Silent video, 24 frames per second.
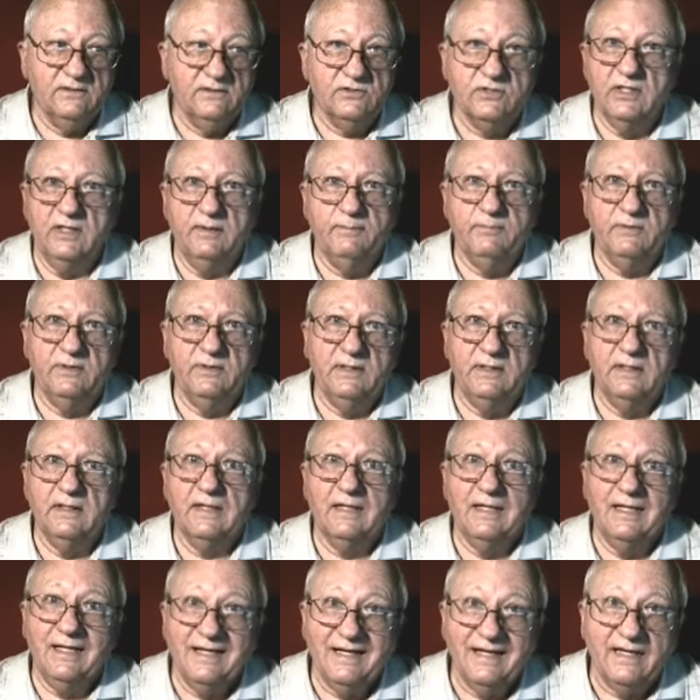something
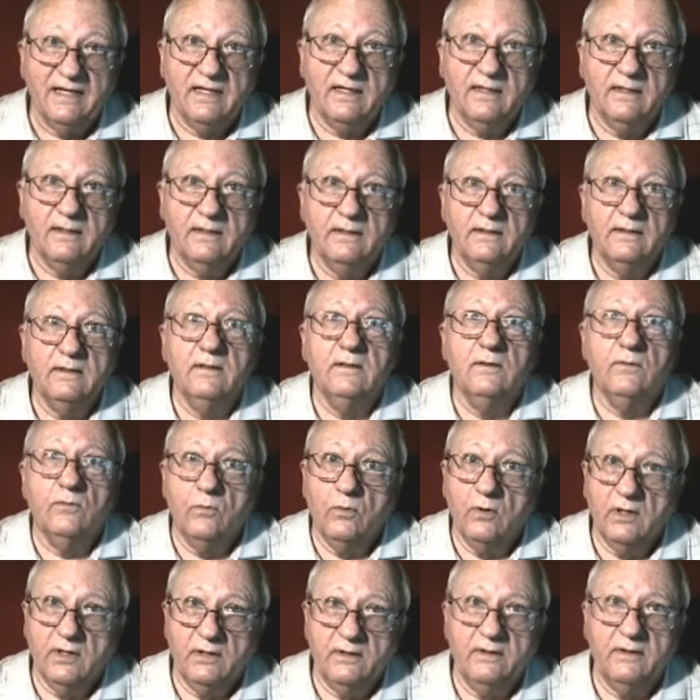like the
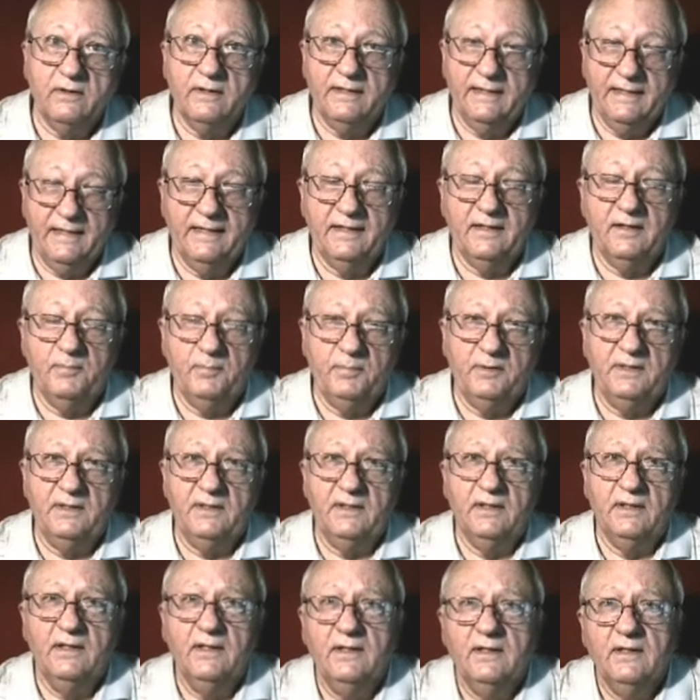water
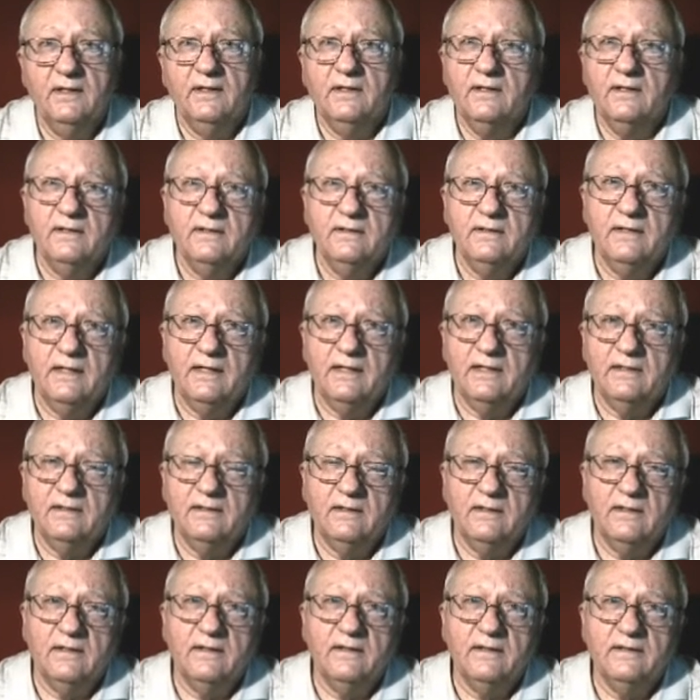canopy that
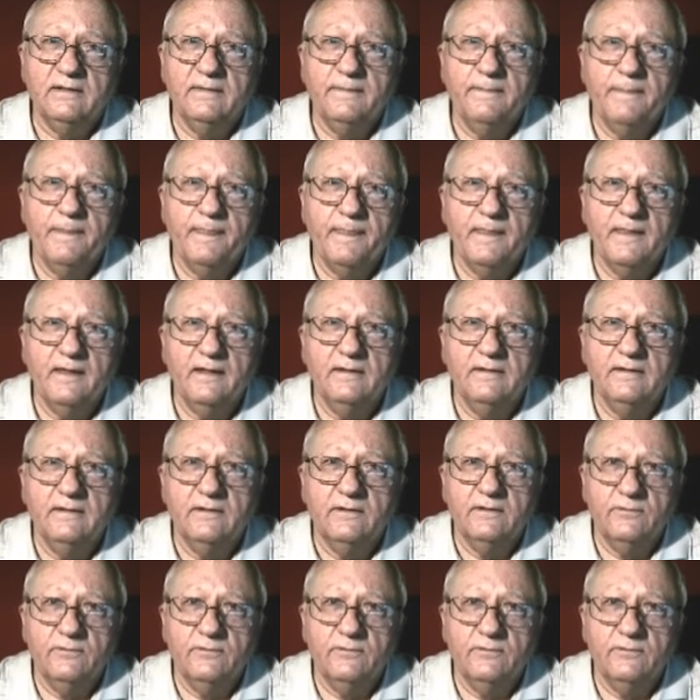uh, the